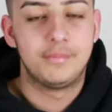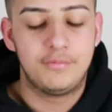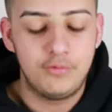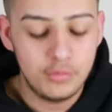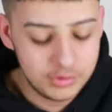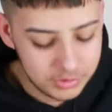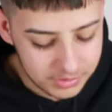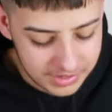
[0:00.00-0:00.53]

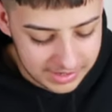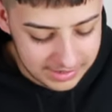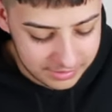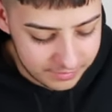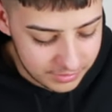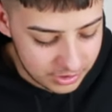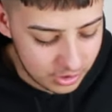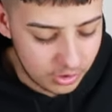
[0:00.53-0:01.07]
Before we do get
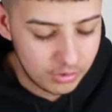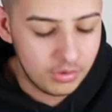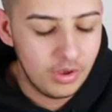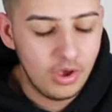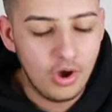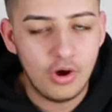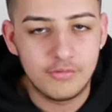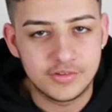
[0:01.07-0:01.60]
this video,
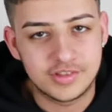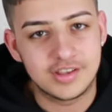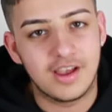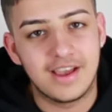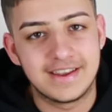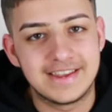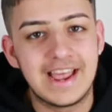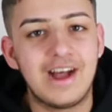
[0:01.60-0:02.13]
obviously
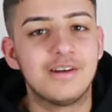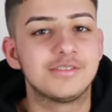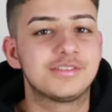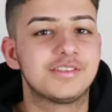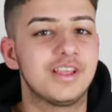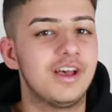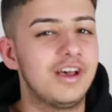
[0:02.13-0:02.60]
I announced,